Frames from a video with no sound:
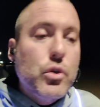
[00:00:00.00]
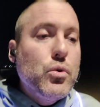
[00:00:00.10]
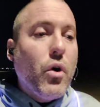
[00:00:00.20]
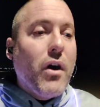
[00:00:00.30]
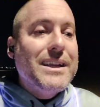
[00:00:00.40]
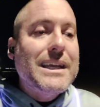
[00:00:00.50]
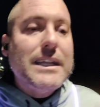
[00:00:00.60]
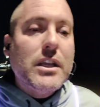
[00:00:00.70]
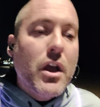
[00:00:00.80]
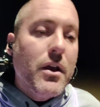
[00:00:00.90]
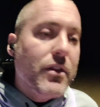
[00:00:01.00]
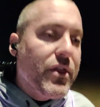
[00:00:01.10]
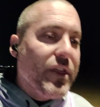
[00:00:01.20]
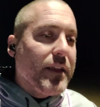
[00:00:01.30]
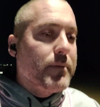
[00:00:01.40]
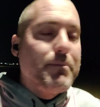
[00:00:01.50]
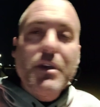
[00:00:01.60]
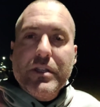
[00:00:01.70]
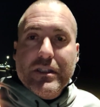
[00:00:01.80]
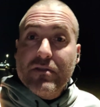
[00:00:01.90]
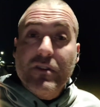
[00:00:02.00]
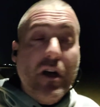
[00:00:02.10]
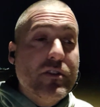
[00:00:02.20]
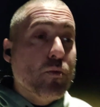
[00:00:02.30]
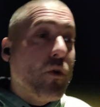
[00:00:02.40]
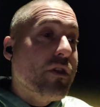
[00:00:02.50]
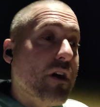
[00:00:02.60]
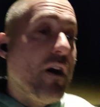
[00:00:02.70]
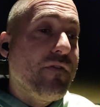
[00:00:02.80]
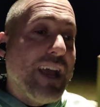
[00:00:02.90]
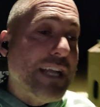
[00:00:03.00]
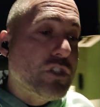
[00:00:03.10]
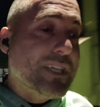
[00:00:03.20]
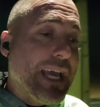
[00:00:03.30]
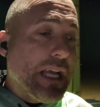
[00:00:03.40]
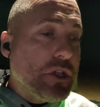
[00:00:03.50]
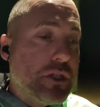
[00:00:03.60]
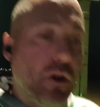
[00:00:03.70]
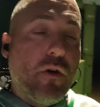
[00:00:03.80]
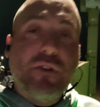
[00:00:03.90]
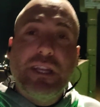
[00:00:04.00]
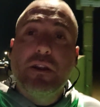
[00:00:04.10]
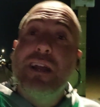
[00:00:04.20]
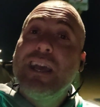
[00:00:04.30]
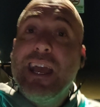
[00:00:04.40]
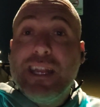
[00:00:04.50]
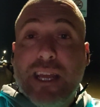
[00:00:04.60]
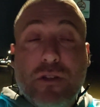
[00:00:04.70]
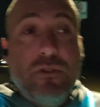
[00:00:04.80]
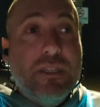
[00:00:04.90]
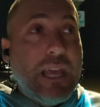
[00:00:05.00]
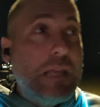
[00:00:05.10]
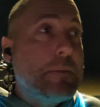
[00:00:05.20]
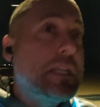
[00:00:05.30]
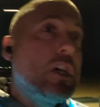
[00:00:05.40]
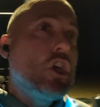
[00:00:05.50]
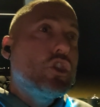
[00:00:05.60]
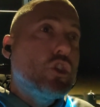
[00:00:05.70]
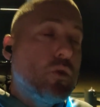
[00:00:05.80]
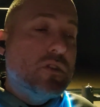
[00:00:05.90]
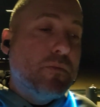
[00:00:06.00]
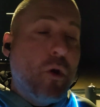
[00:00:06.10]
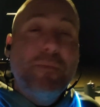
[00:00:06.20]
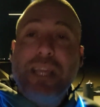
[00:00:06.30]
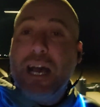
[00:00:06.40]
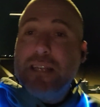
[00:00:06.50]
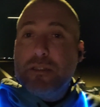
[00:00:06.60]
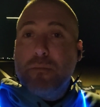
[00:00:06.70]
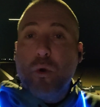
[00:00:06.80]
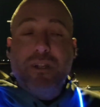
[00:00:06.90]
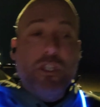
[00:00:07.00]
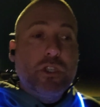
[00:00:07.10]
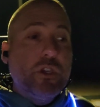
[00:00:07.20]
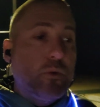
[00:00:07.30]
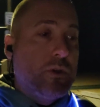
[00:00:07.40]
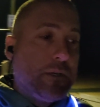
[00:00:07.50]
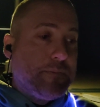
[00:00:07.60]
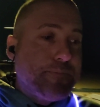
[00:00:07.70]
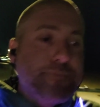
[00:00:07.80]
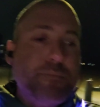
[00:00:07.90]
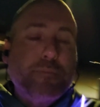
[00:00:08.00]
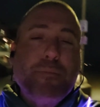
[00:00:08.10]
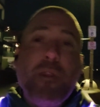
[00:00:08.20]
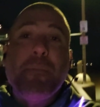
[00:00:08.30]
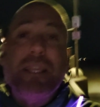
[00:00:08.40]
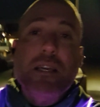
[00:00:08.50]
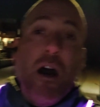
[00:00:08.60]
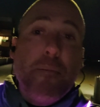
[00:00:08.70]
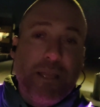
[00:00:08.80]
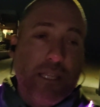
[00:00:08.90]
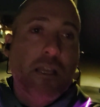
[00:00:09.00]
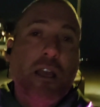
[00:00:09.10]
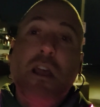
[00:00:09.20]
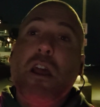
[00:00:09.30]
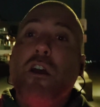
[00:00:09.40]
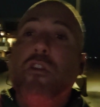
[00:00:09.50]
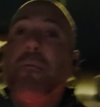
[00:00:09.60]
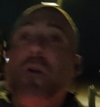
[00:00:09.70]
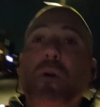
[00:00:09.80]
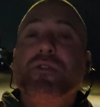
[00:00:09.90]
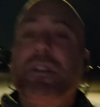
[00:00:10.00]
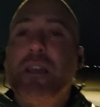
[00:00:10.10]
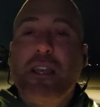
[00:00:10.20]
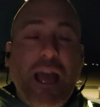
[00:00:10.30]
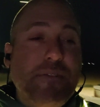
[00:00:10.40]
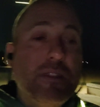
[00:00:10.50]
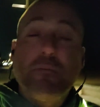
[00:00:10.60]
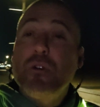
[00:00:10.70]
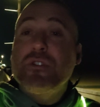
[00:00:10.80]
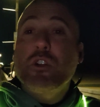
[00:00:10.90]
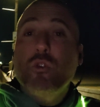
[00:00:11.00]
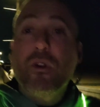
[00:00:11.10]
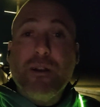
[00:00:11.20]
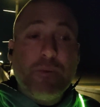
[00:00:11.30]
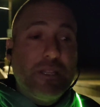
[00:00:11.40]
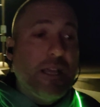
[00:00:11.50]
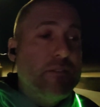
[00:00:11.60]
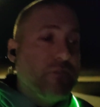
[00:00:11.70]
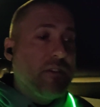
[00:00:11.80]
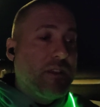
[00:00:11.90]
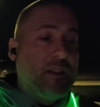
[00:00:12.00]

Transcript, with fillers: You are getting millions of dollars worth of education over here and entertainment. You support me, I support you. Becoming the most, having the most incredible life.